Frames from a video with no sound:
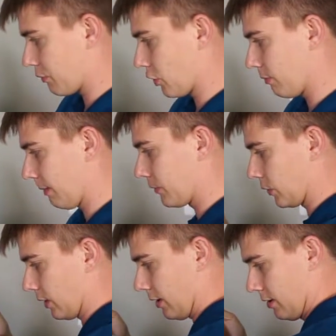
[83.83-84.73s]
probe up
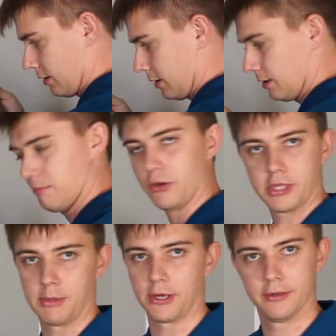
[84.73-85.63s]
to a
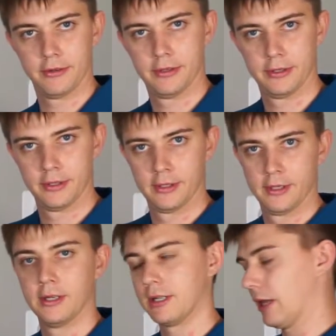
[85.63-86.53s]
multimeter.
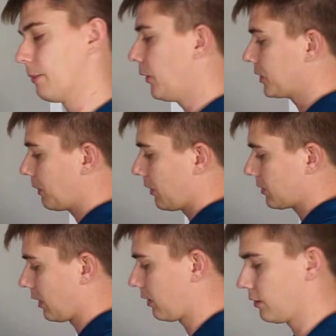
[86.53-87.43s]
Now the multimeter is
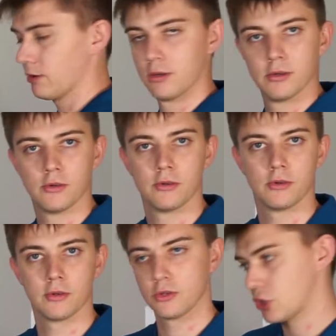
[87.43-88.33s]
going to
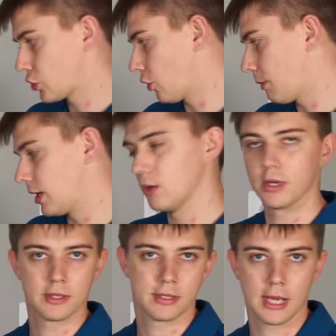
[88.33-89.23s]
show me
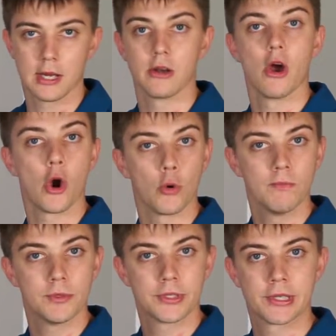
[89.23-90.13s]
units in
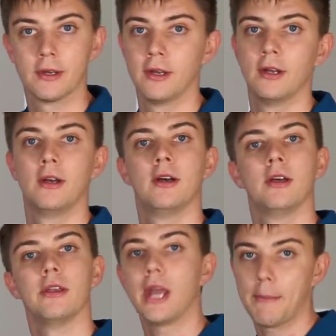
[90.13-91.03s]
ohms,
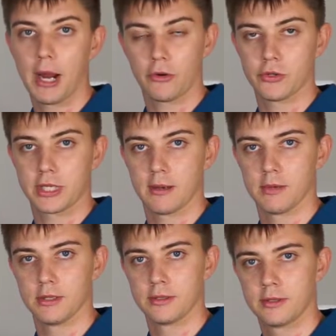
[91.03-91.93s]
not
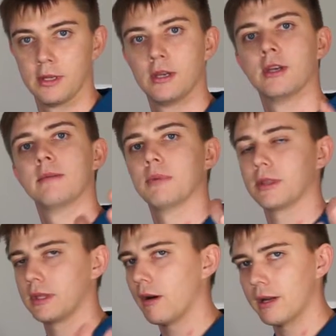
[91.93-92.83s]
microsiemens,
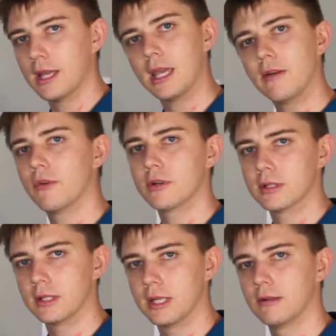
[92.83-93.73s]
but they're
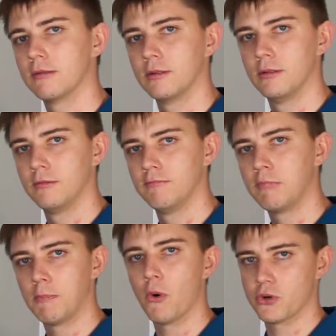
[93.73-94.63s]
inversely
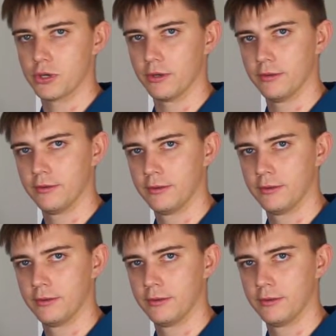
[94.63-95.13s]
proportional.